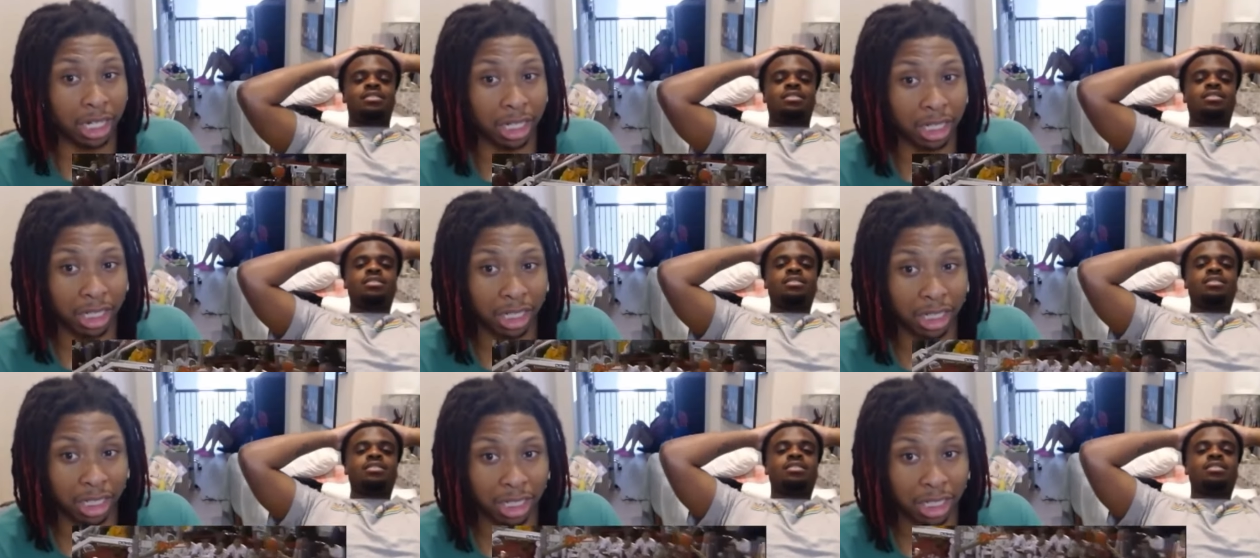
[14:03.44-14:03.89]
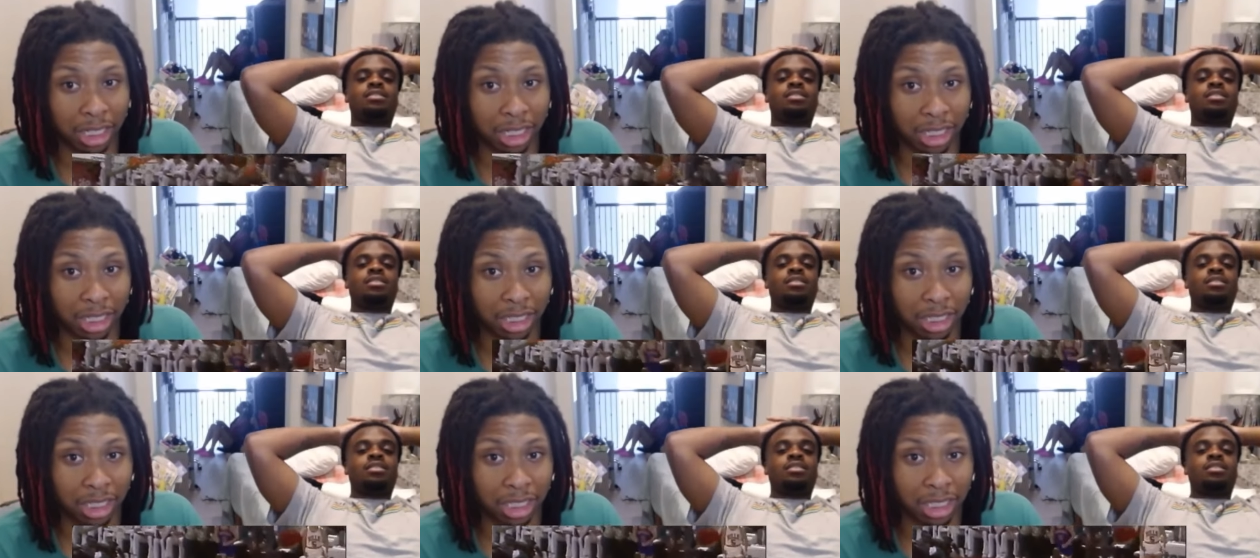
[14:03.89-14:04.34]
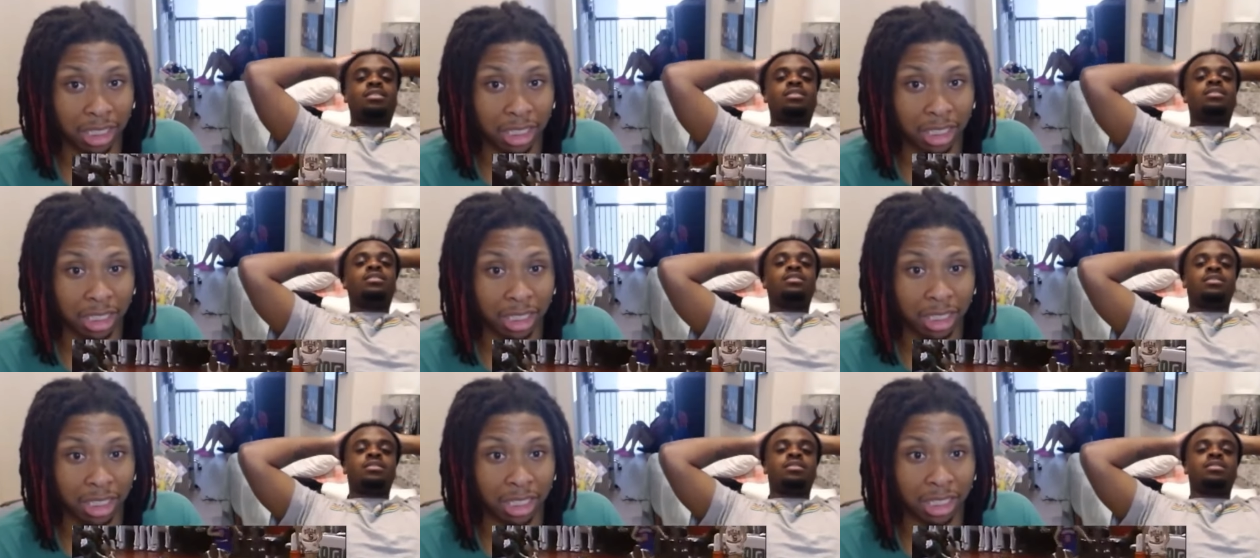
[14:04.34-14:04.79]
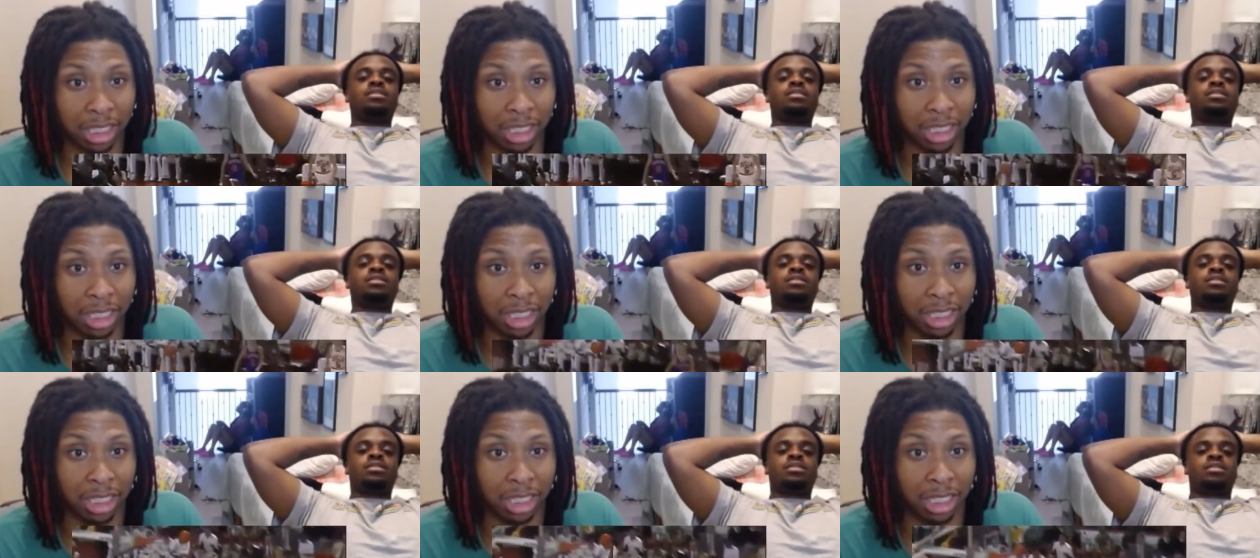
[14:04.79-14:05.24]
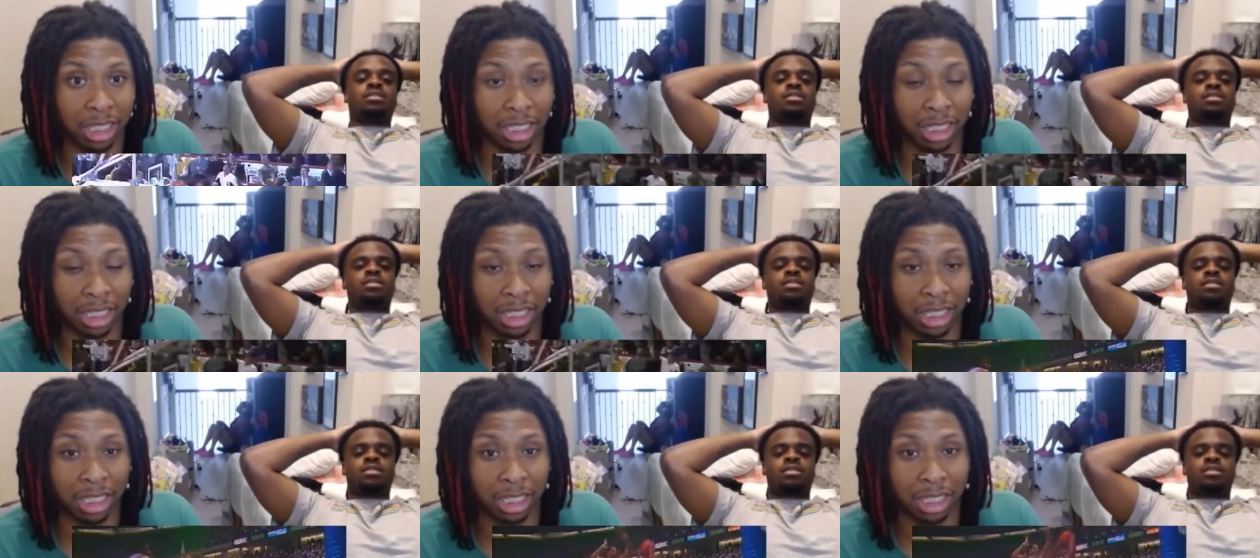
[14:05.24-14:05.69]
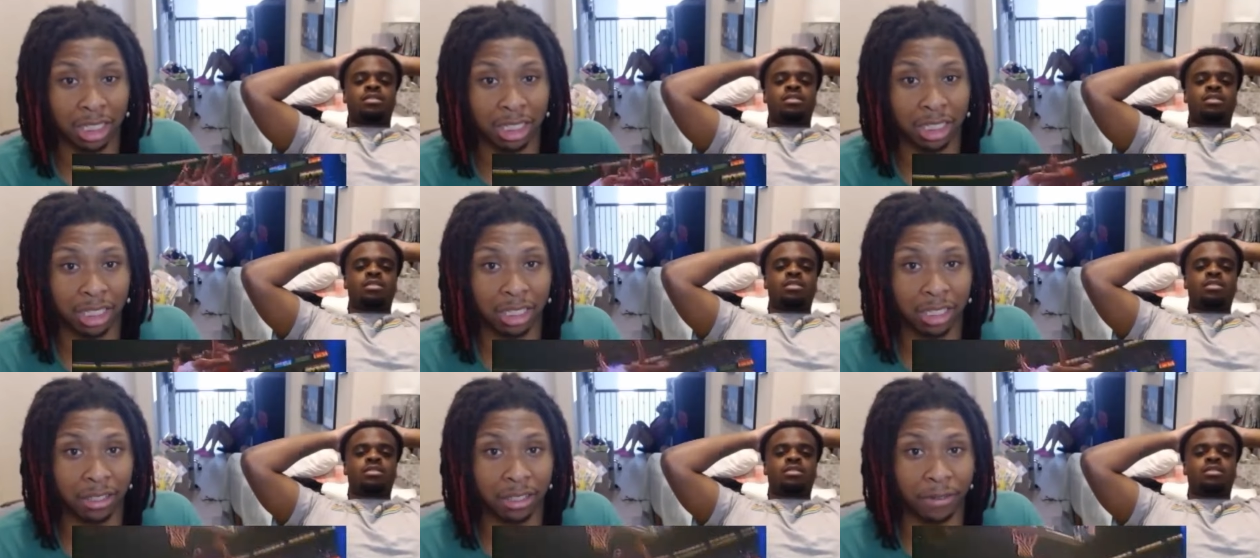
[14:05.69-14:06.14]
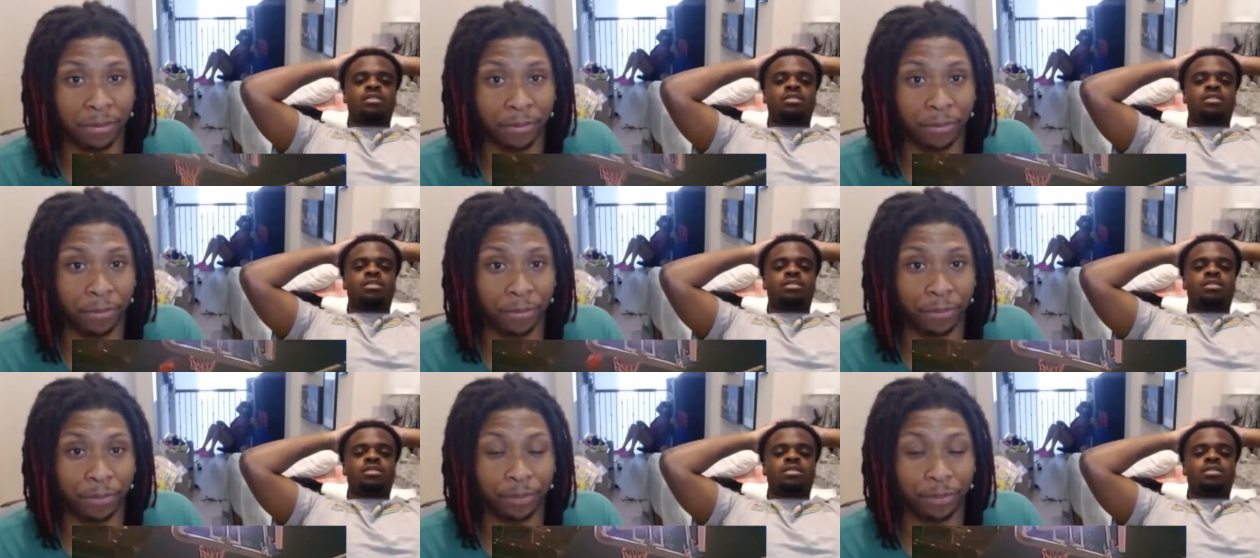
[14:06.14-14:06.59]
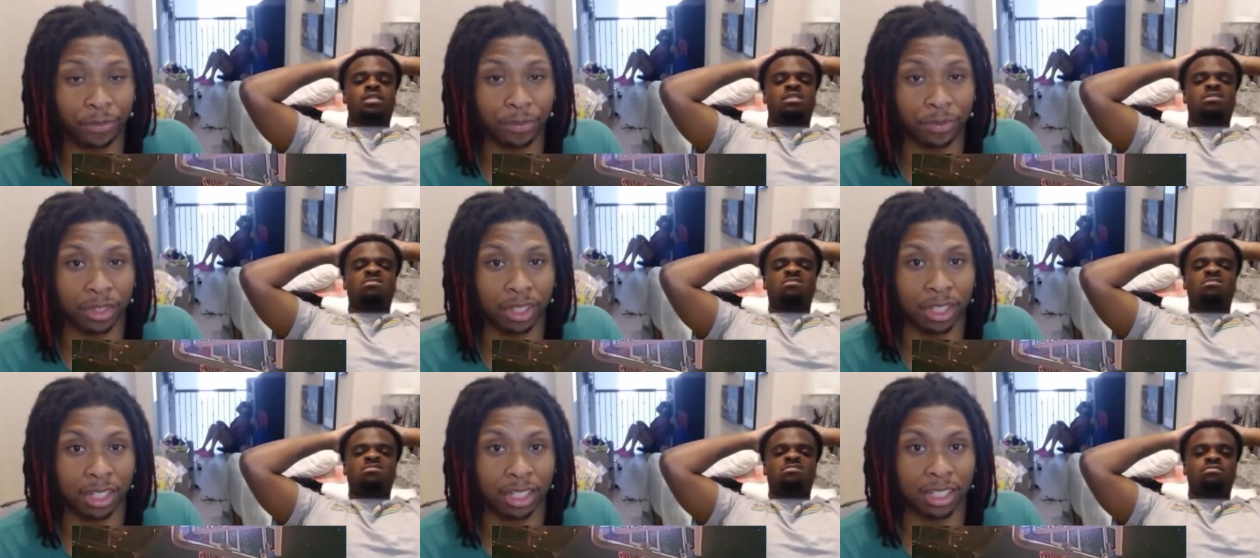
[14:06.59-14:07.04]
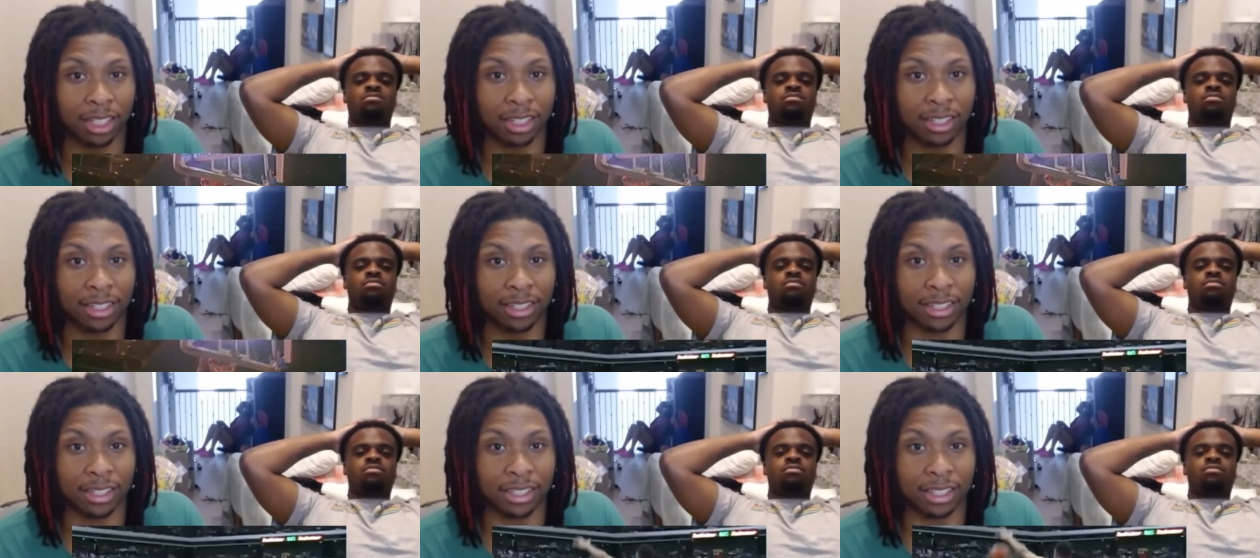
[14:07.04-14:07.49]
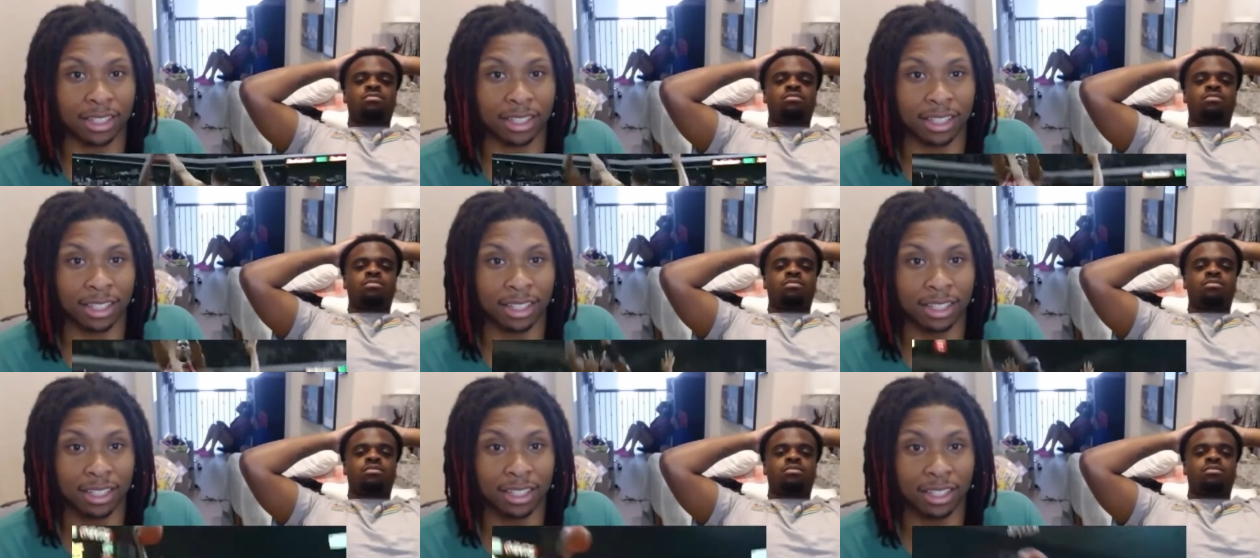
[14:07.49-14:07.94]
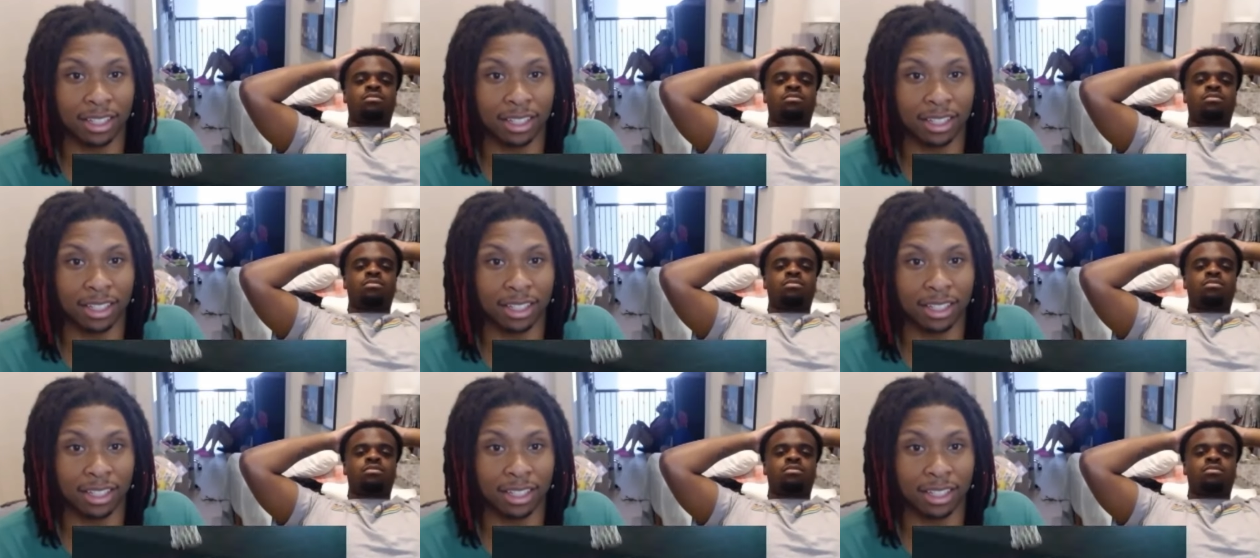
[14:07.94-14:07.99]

[no speech]